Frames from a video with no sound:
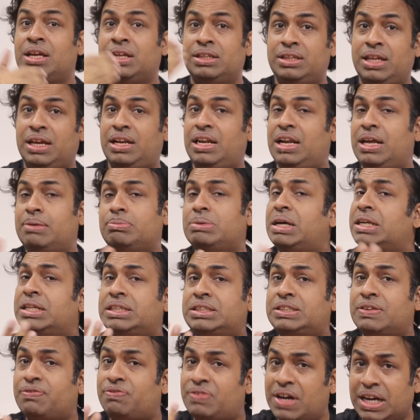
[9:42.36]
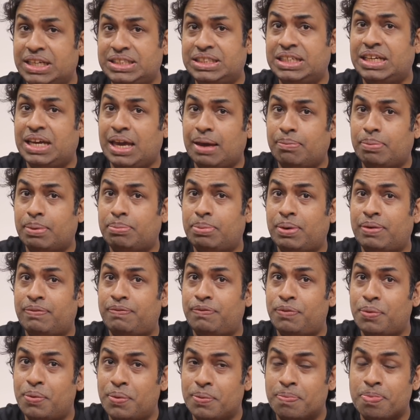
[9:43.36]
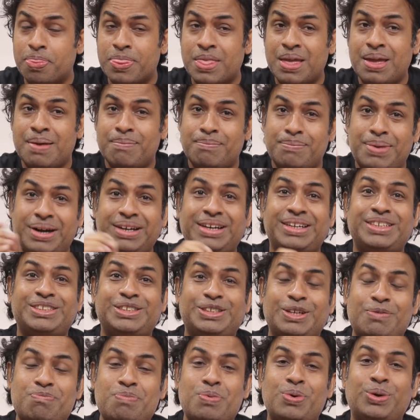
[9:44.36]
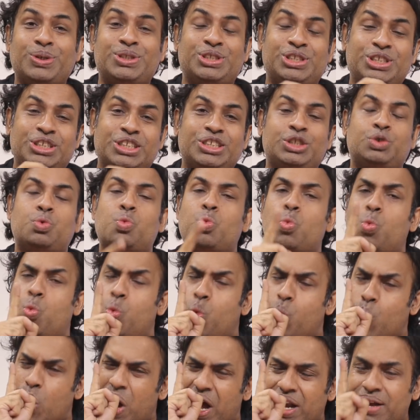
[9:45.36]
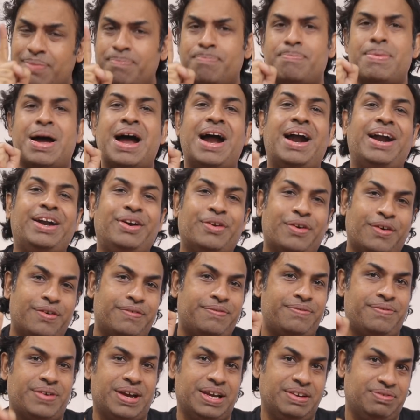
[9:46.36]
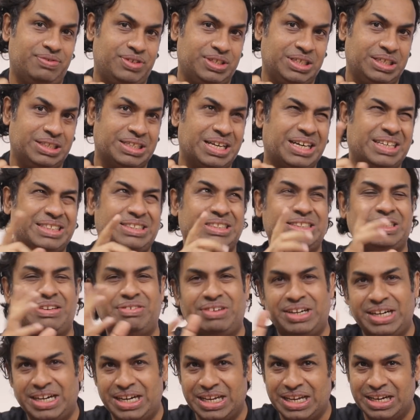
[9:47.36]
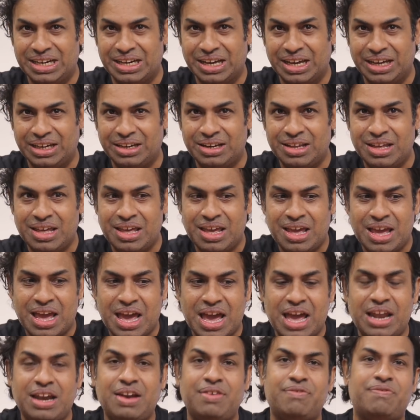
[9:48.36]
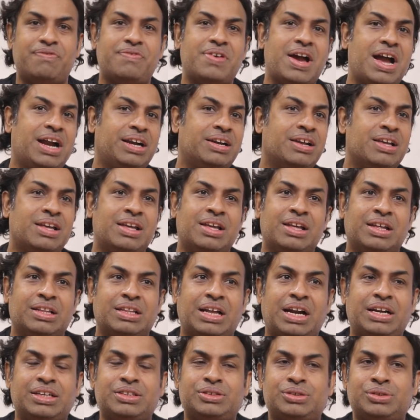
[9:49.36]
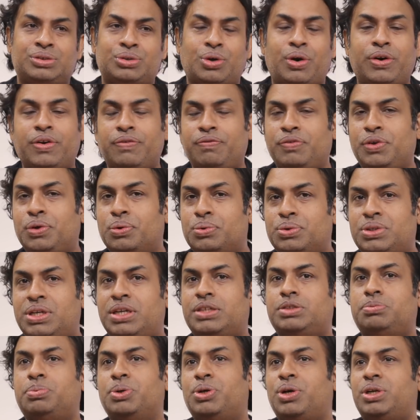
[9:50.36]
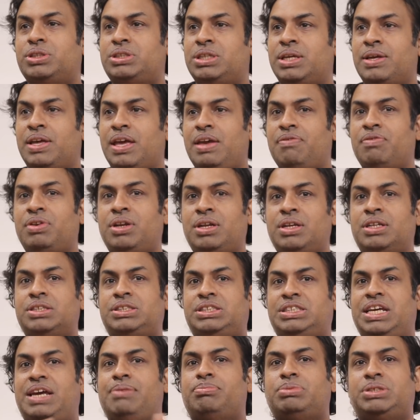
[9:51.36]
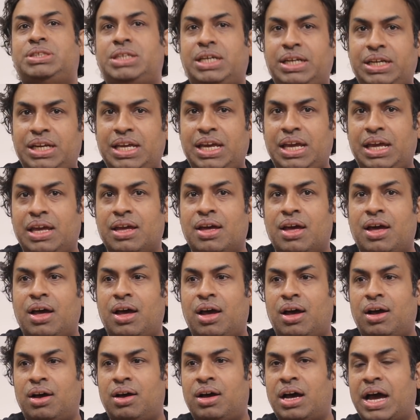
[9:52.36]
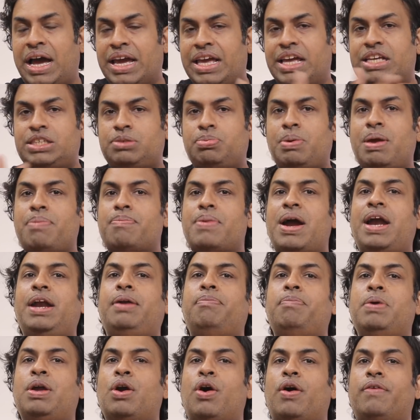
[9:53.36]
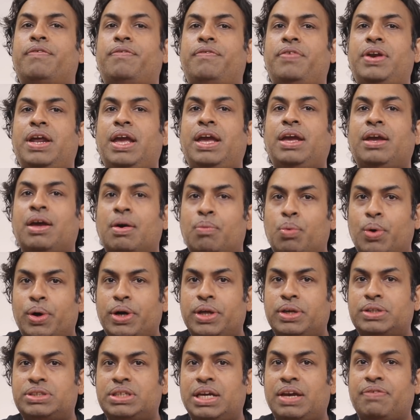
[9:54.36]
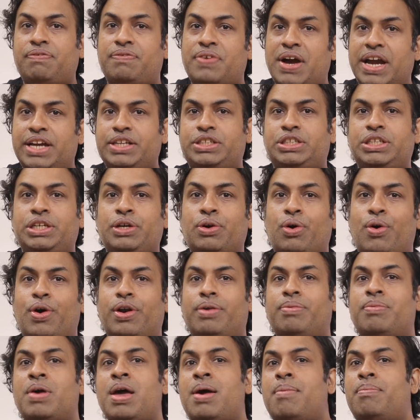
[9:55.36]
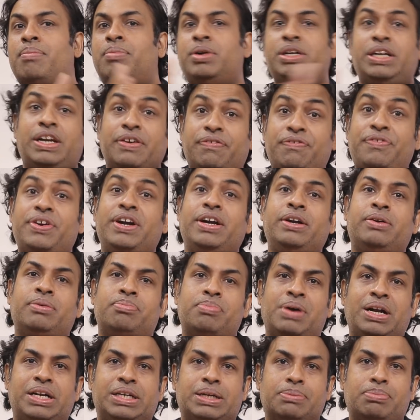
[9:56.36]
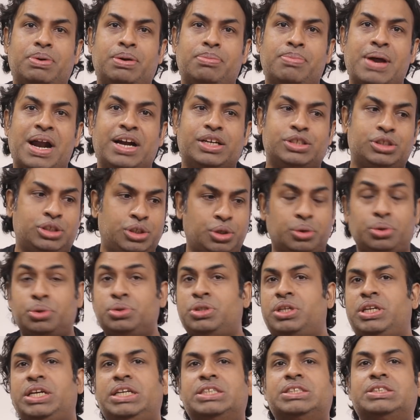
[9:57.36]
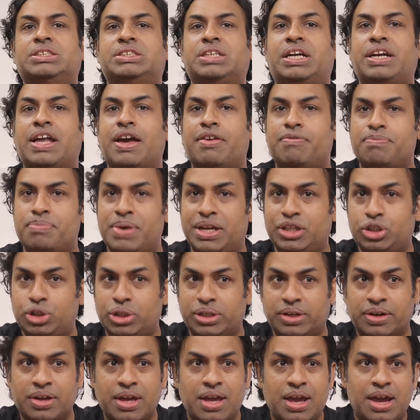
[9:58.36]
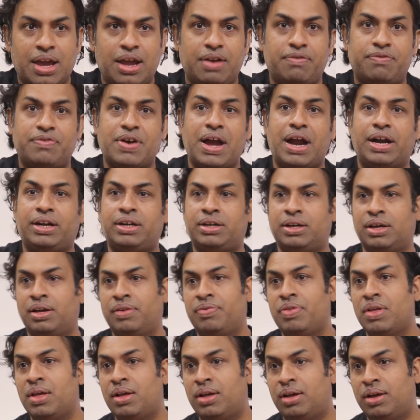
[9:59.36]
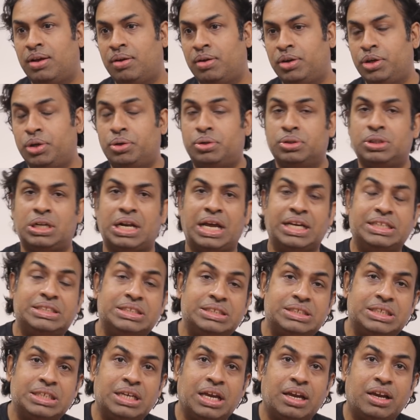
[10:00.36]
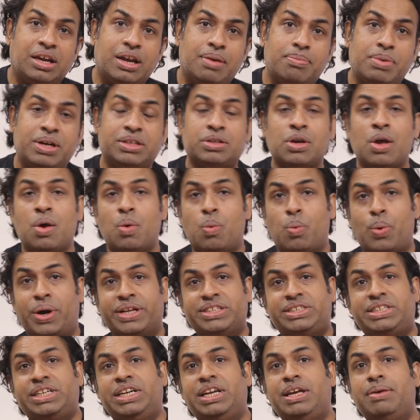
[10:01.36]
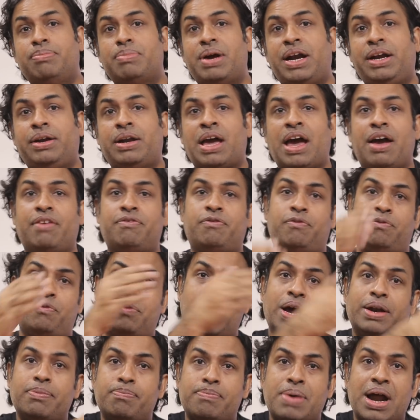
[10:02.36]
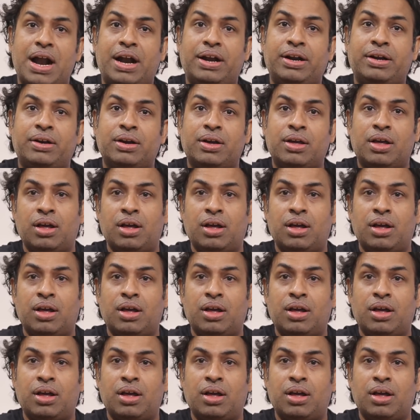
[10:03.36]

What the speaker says: They claim that it's a 5G capable phone, but it supports just one band of 5G, that is 79. And in fact, that is sort of useless, because even in the same city, ISP might be offering, 5G on different multiple bands due to the reasons that I have mentioned. In fact, due to the licensing agreement, one city might have one band,